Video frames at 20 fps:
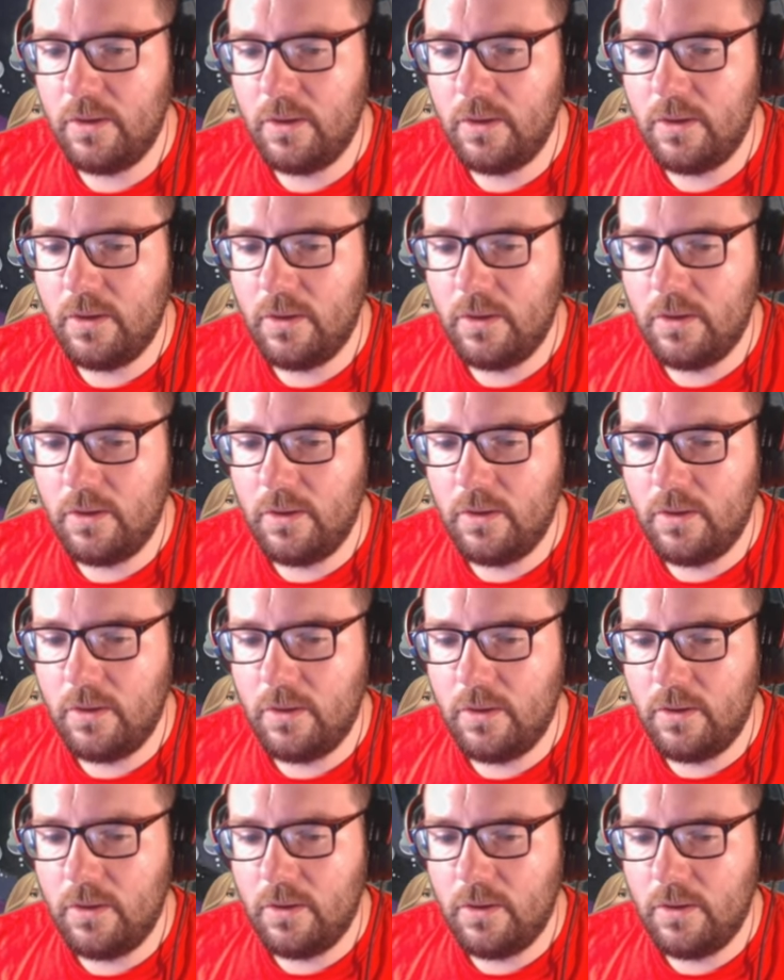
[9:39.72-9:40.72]

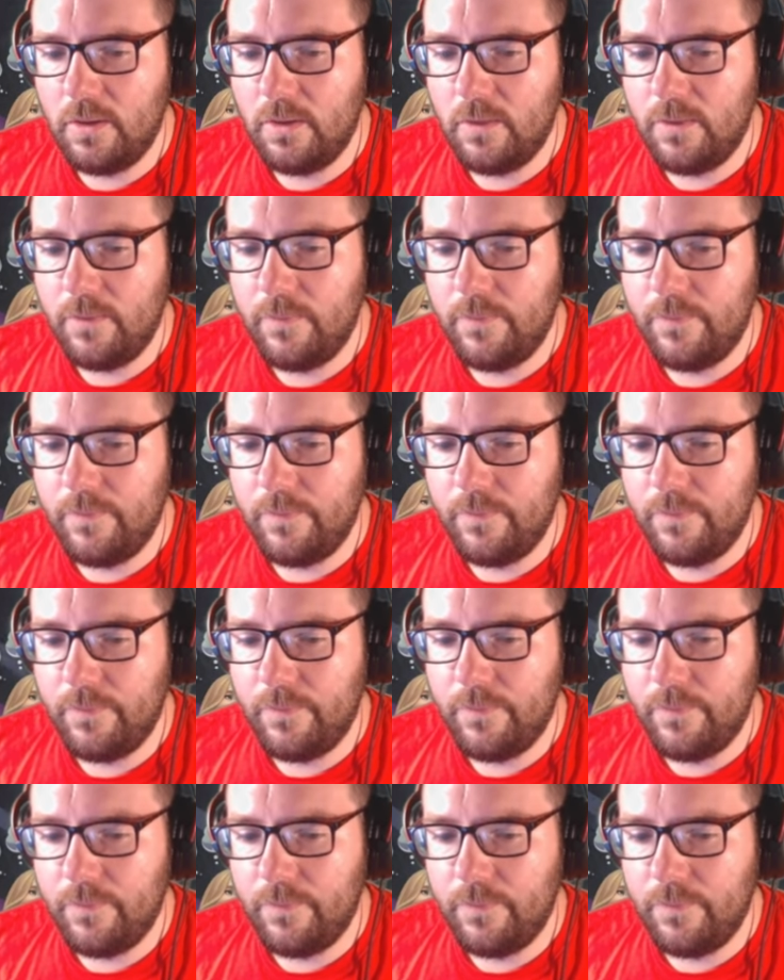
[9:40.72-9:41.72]

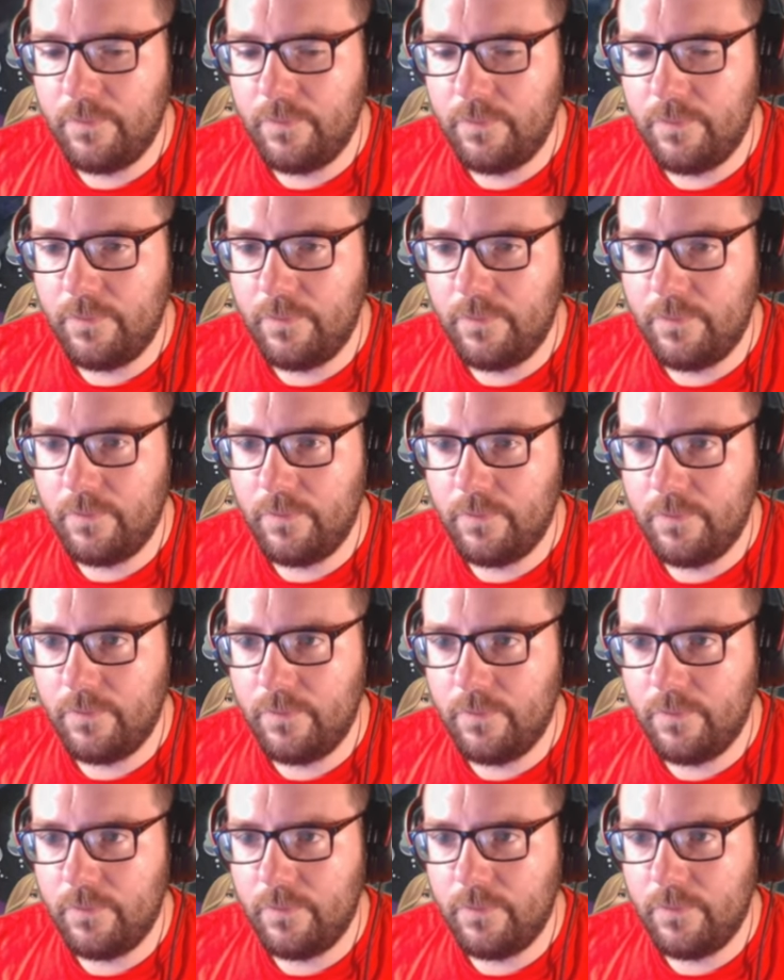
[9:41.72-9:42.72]

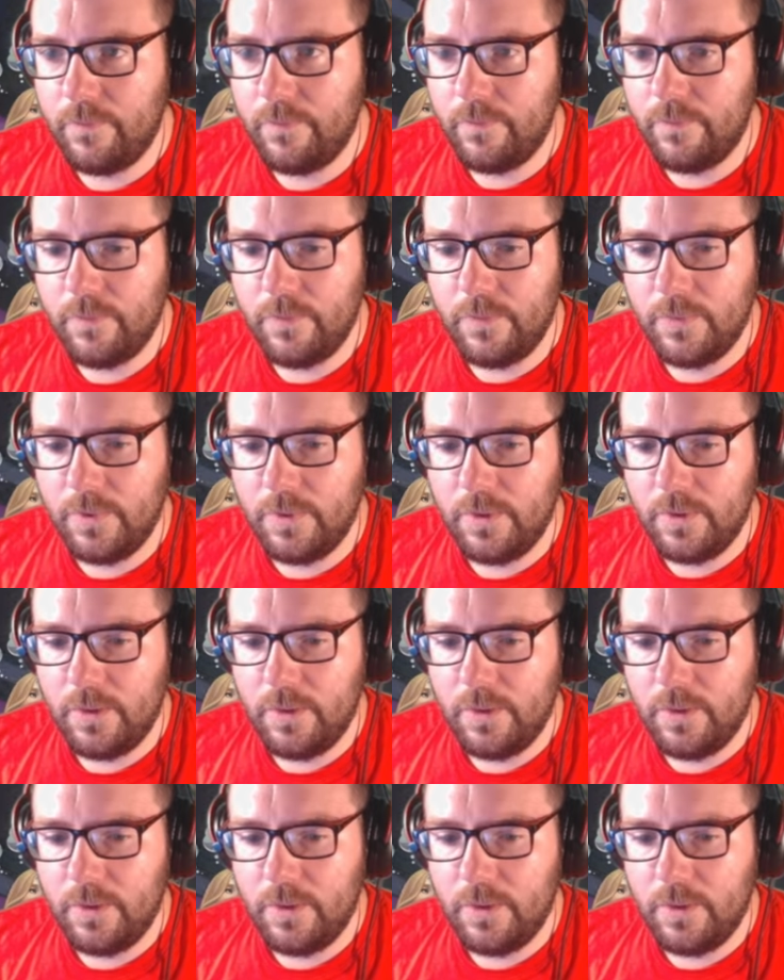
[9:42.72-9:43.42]
(silence)